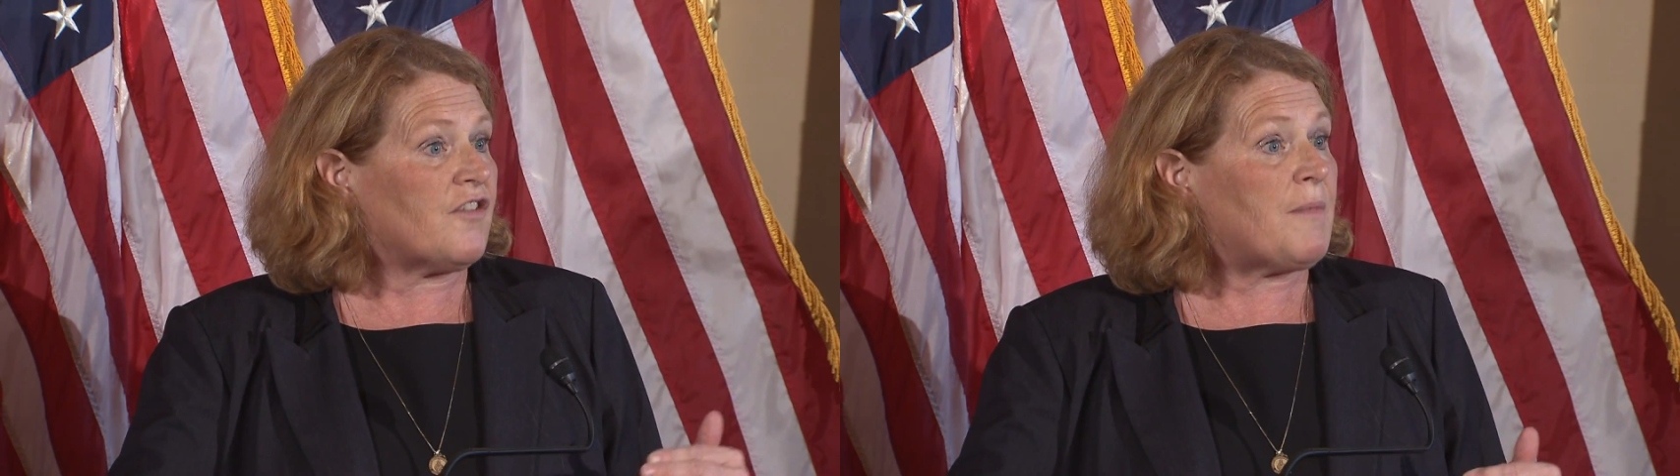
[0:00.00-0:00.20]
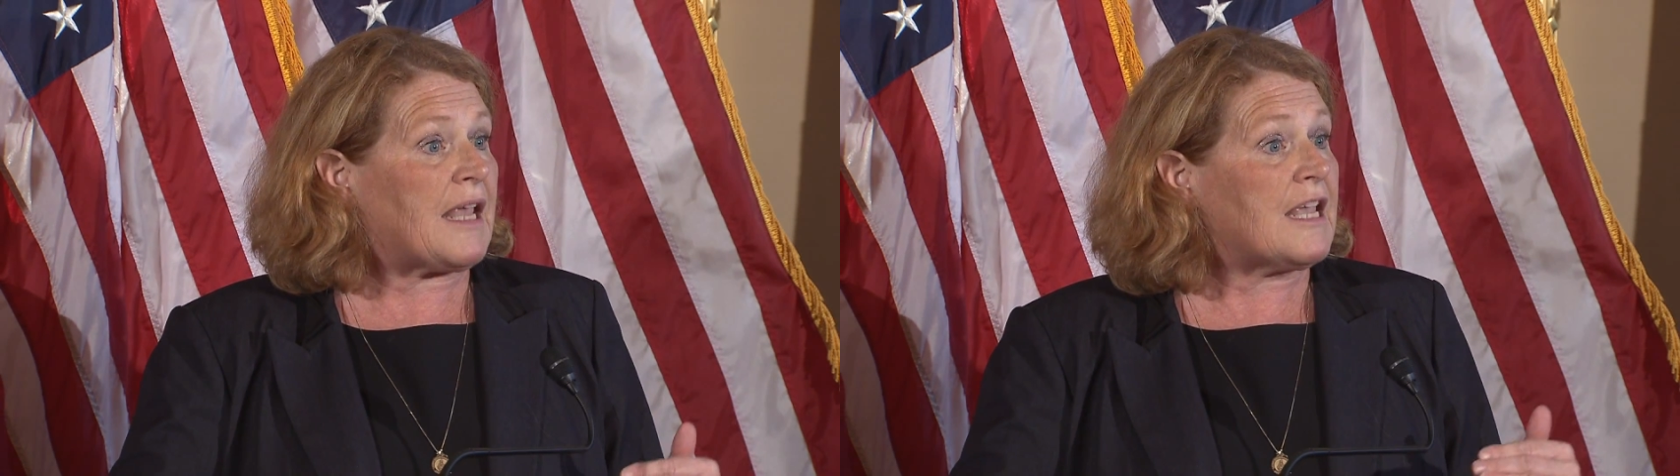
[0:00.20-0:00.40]

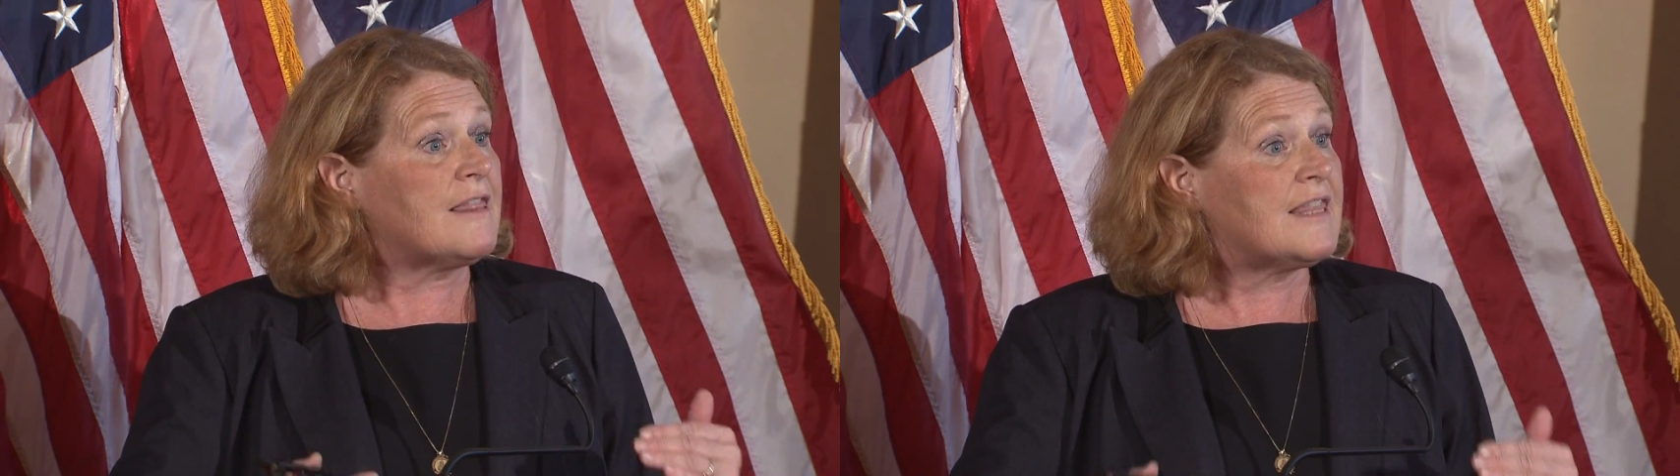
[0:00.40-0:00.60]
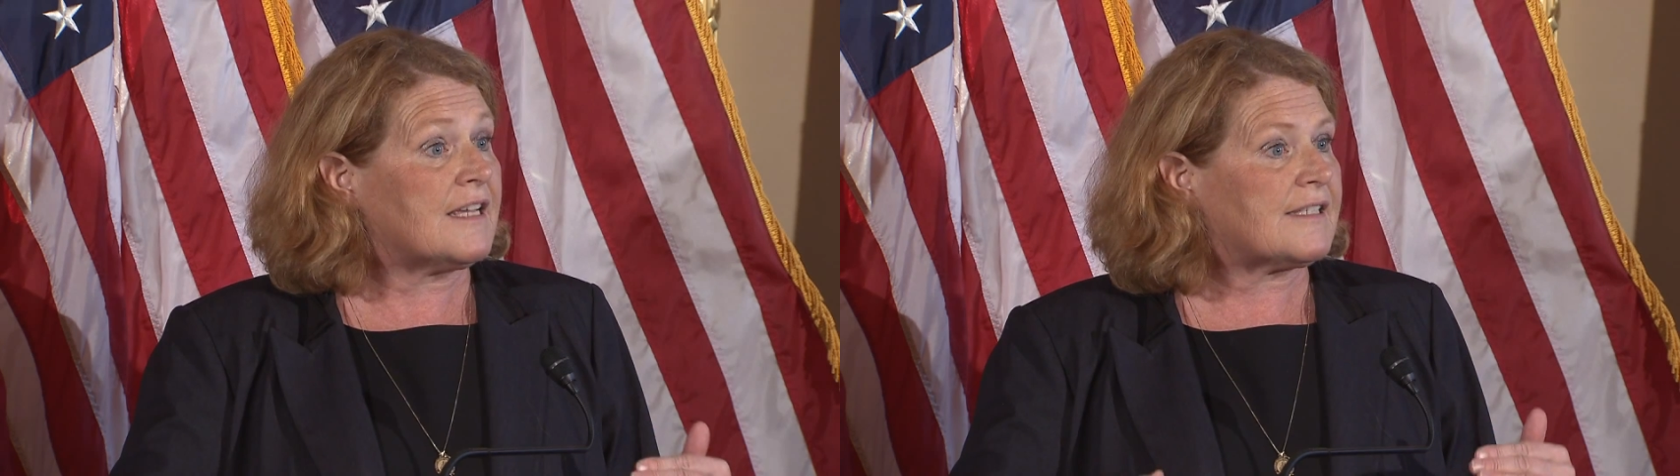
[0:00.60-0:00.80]
of
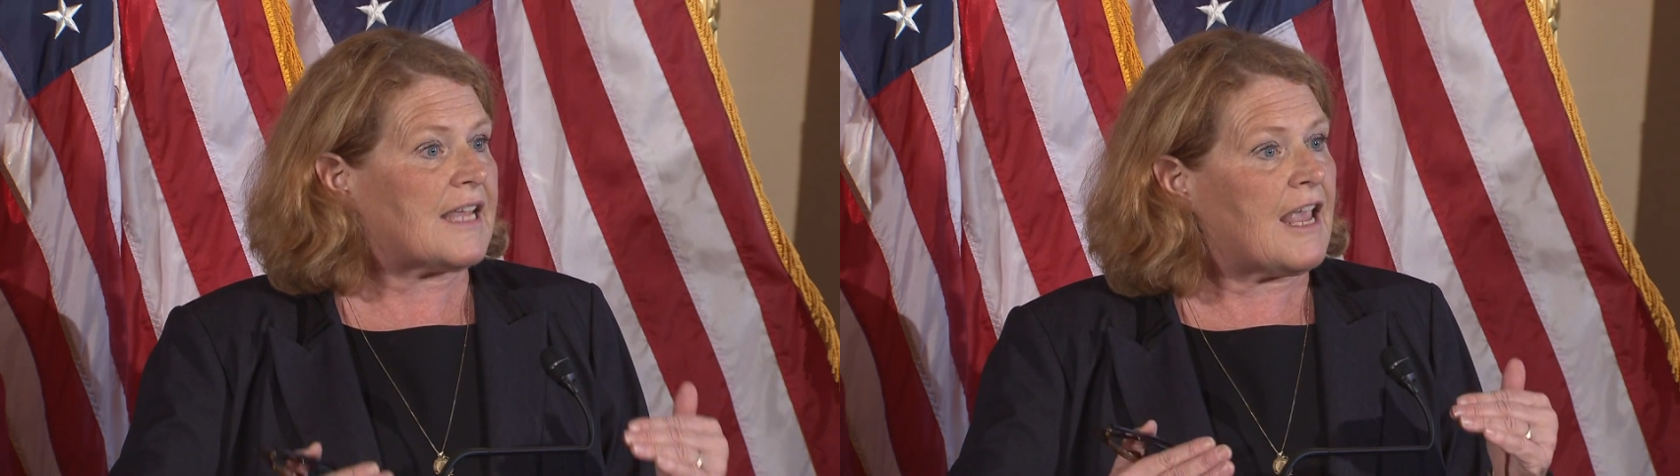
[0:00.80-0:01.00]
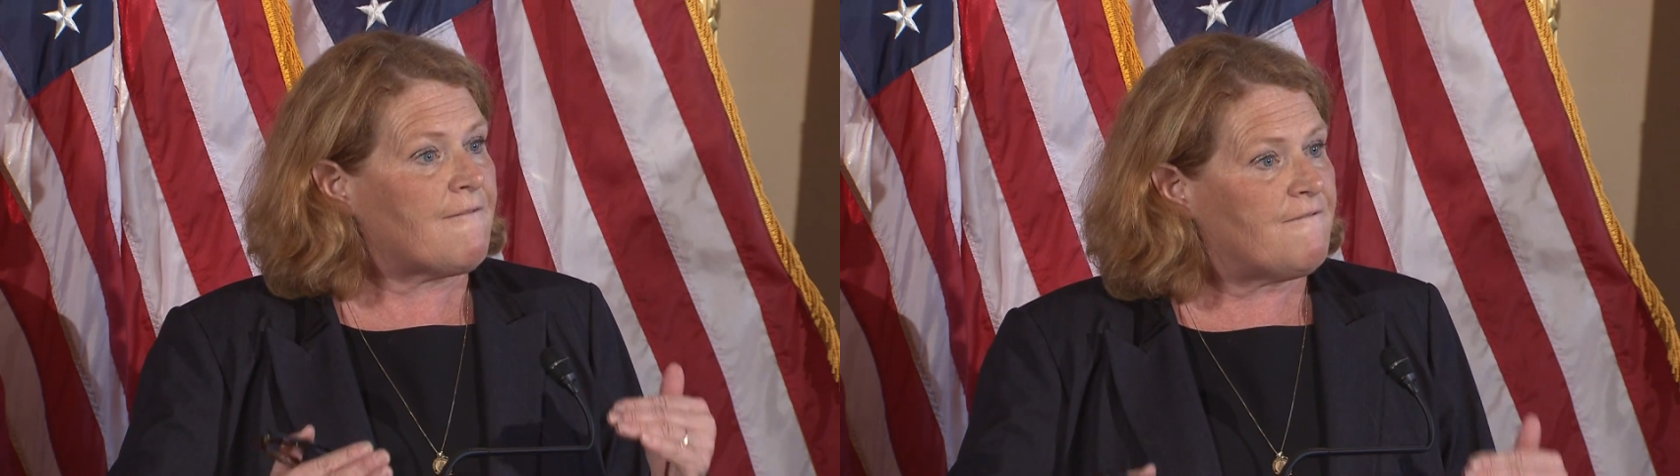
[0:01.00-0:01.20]
making this
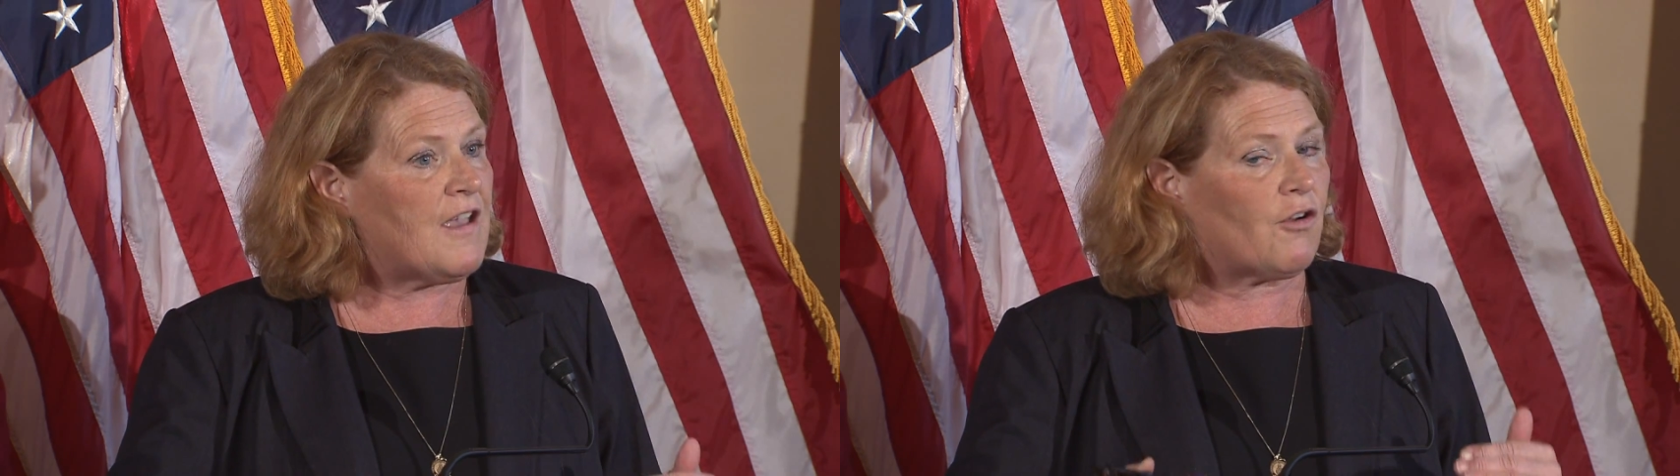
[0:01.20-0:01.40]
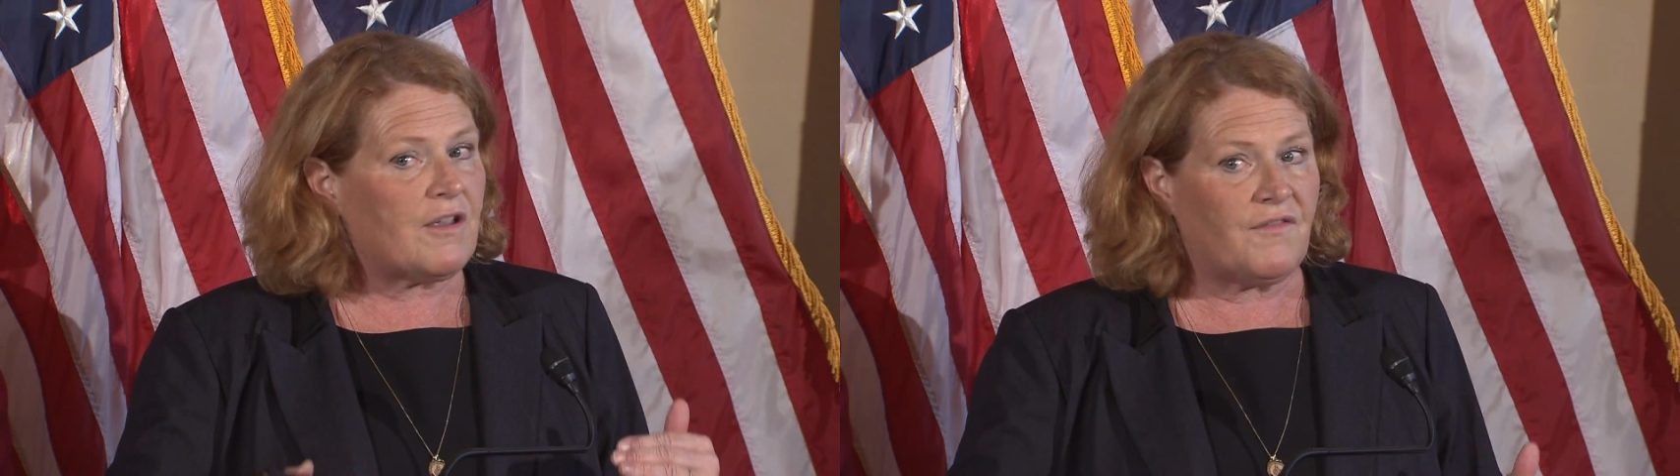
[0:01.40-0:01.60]
a very,